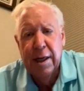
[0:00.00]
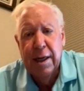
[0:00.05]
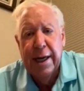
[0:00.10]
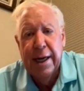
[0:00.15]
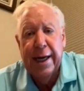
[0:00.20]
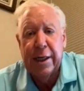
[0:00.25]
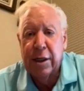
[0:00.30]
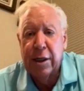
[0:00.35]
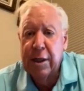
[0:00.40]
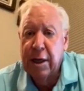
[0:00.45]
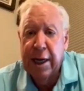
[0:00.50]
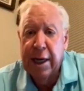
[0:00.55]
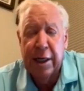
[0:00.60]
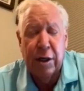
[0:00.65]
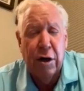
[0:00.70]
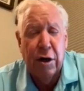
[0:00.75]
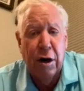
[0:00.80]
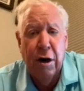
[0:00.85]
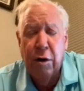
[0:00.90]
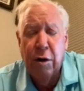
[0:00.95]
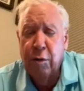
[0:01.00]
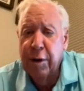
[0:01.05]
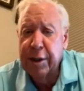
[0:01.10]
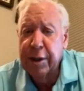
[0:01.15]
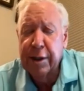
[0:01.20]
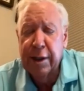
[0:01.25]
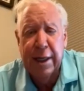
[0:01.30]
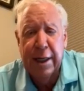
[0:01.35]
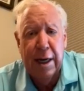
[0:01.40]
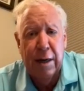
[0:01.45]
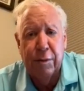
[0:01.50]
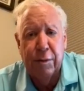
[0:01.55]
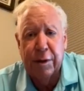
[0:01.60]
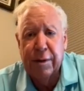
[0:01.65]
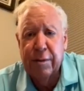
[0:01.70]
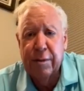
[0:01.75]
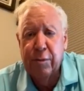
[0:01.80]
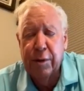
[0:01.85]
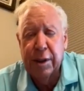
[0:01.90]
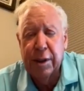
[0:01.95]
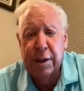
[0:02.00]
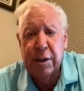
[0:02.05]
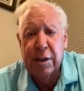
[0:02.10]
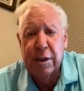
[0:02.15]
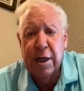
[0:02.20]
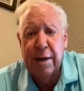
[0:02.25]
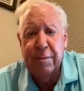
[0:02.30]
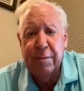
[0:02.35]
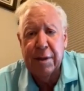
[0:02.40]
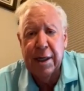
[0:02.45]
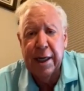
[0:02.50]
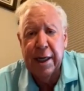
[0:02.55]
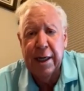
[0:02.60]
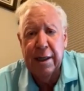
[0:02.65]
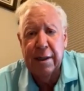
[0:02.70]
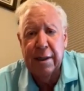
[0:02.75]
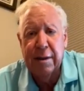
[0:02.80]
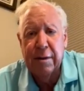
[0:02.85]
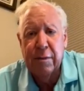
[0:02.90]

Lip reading: and Carl worked a lot with Tom Kite.